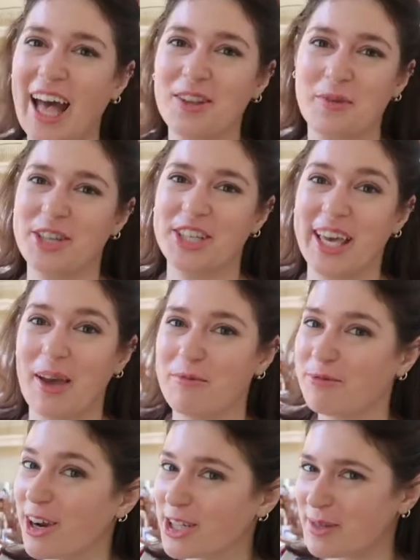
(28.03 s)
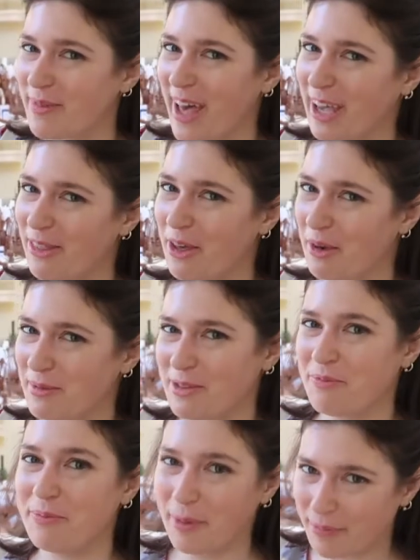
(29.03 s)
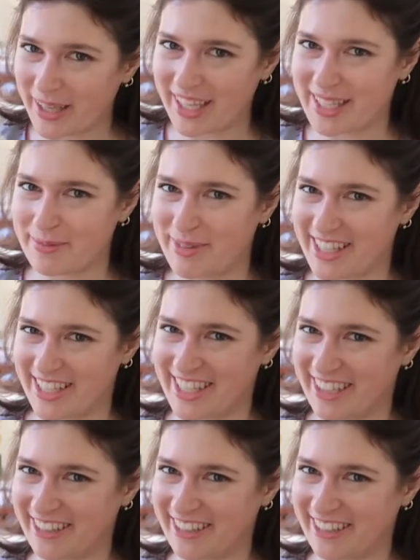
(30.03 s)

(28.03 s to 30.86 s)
and where she came rushing back in the hopes of bumping into Mr.